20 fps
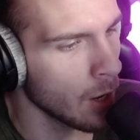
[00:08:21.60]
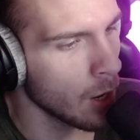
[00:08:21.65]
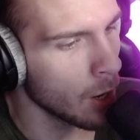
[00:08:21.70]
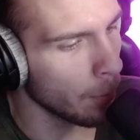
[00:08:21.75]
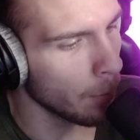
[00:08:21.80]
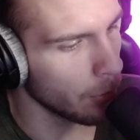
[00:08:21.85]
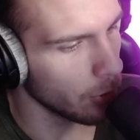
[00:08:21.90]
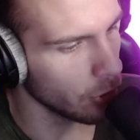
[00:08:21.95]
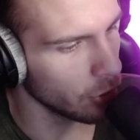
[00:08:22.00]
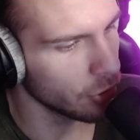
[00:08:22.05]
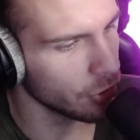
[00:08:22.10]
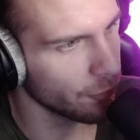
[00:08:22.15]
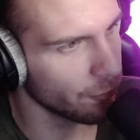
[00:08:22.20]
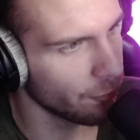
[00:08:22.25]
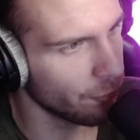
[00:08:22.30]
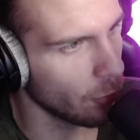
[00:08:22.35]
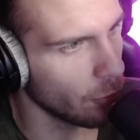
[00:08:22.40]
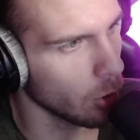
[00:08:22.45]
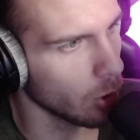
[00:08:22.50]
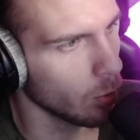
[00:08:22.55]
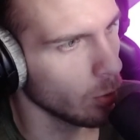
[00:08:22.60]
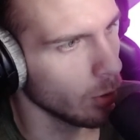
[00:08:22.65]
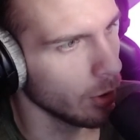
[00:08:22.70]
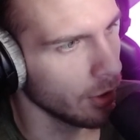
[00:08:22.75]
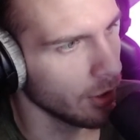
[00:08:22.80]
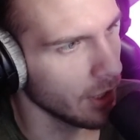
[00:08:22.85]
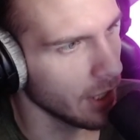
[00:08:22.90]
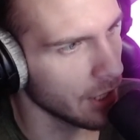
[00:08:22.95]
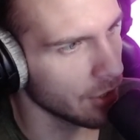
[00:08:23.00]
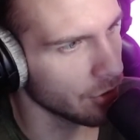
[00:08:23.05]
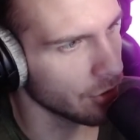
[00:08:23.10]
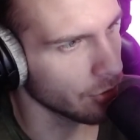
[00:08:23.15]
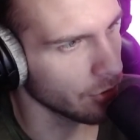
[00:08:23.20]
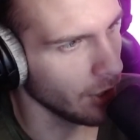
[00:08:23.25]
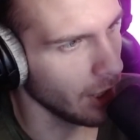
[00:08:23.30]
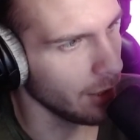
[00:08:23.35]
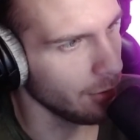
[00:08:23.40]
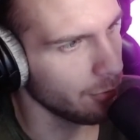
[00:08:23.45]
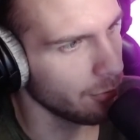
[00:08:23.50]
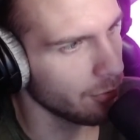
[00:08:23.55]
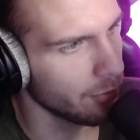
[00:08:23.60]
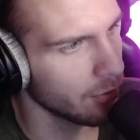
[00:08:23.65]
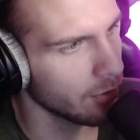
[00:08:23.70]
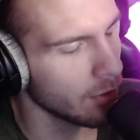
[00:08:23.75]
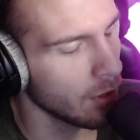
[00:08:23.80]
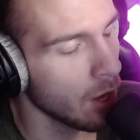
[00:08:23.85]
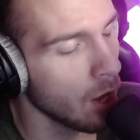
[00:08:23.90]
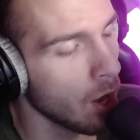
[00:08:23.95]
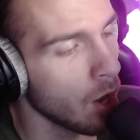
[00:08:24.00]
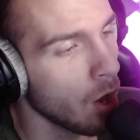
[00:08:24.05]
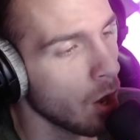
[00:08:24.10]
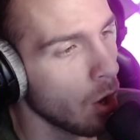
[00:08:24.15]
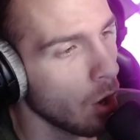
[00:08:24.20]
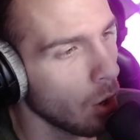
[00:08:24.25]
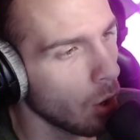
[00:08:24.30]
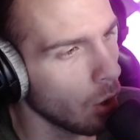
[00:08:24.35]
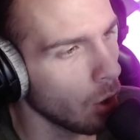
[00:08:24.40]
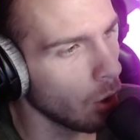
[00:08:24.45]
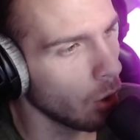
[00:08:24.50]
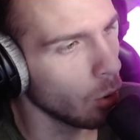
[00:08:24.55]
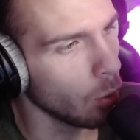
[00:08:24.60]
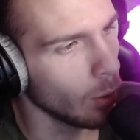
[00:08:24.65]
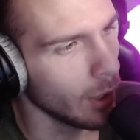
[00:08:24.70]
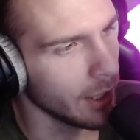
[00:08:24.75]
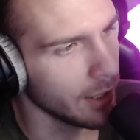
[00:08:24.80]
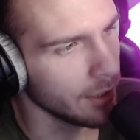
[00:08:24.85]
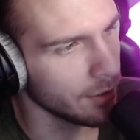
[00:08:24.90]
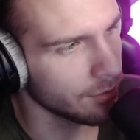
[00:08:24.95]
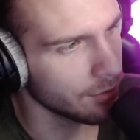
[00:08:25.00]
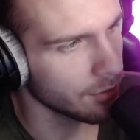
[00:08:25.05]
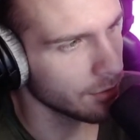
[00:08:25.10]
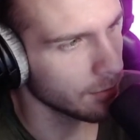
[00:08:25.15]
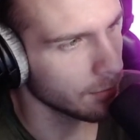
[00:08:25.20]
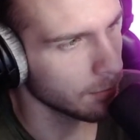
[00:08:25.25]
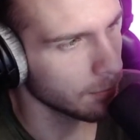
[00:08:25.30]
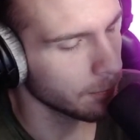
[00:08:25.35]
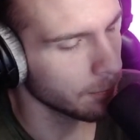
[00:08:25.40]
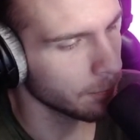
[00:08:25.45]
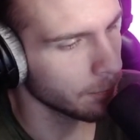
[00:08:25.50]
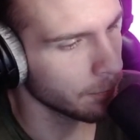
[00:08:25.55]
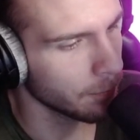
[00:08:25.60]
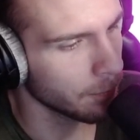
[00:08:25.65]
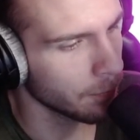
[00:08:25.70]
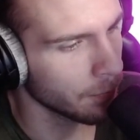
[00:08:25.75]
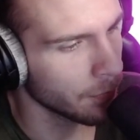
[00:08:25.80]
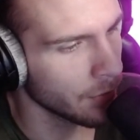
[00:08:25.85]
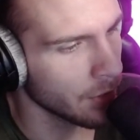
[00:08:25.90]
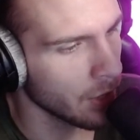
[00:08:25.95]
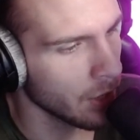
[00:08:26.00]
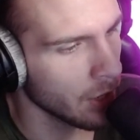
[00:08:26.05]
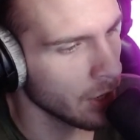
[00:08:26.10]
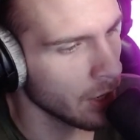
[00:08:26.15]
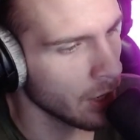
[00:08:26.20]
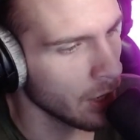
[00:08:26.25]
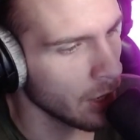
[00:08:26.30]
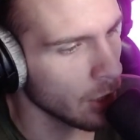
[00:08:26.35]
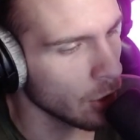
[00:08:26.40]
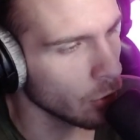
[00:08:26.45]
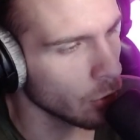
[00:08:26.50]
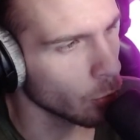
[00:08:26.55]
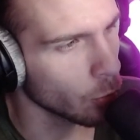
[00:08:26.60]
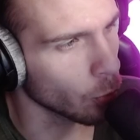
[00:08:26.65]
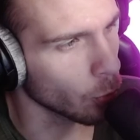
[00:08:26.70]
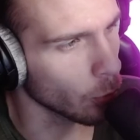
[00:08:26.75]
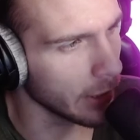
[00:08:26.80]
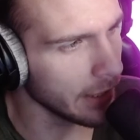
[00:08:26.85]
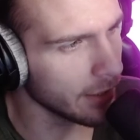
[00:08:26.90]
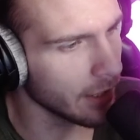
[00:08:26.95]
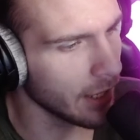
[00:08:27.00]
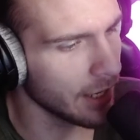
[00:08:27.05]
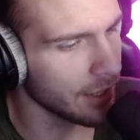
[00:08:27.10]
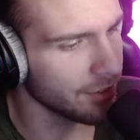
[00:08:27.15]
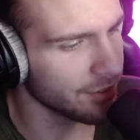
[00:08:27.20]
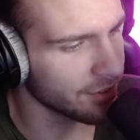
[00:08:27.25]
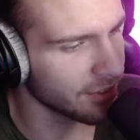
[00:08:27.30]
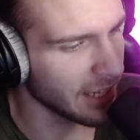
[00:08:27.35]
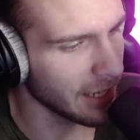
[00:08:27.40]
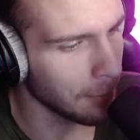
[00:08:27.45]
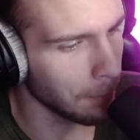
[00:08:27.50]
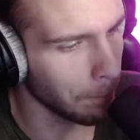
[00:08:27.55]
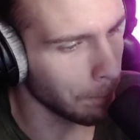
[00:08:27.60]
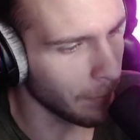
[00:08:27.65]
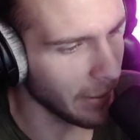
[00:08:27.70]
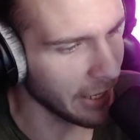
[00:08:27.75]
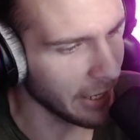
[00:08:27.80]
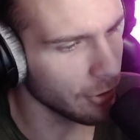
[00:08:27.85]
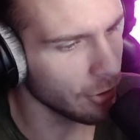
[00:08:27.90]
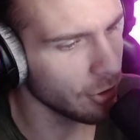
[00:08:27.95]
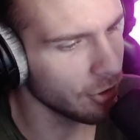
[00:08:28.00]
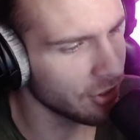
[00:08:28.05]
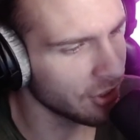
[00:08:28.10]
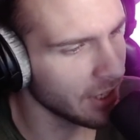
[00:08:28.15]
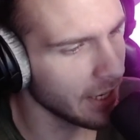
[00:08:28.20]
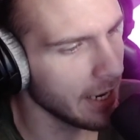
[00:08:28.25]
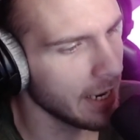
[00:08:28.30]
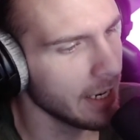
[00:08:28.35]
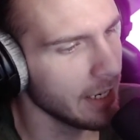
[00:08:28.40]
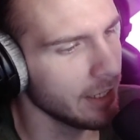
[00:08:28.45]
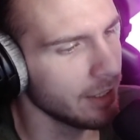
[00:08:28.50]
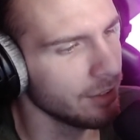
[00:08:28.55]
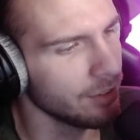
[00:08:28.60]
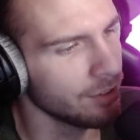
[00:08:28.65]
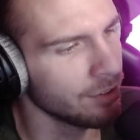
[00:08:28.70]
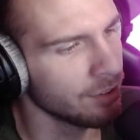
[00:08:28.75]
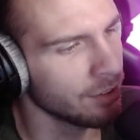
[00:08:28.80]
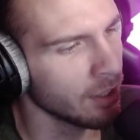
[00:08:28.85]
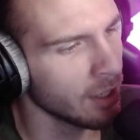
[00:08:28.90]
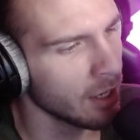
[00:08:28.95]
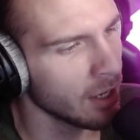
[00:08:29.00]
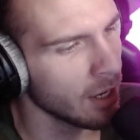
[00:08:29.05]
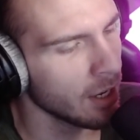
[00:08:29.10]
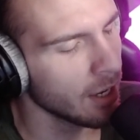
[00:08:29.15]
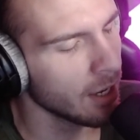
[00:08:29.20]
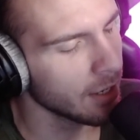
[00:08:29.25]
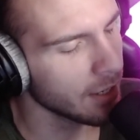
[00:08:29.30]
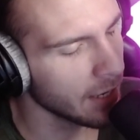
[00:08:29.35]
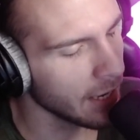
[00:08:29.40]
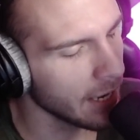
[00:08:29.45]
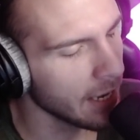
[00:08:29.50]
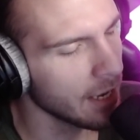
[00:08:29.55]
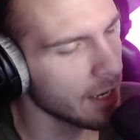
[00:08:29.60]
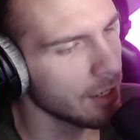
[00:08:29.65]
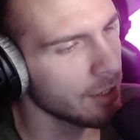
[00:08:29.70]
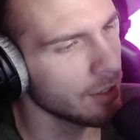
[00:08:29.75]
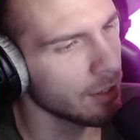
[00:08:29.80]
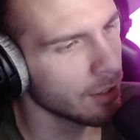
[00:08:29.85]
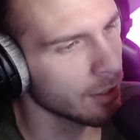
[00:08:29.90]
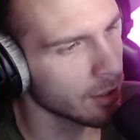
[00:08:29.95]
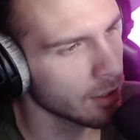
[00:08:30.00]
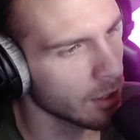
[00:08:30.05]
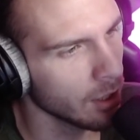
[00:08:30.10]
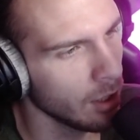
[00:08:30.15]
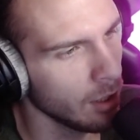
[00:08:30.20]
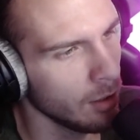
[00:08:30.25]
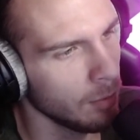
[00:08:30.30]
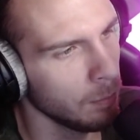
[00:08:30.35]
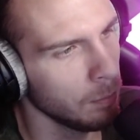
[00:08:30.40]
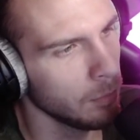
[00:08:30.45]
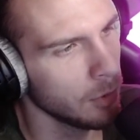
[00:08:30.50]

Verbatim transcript: Push forward in your life, always. Realize that better days can come.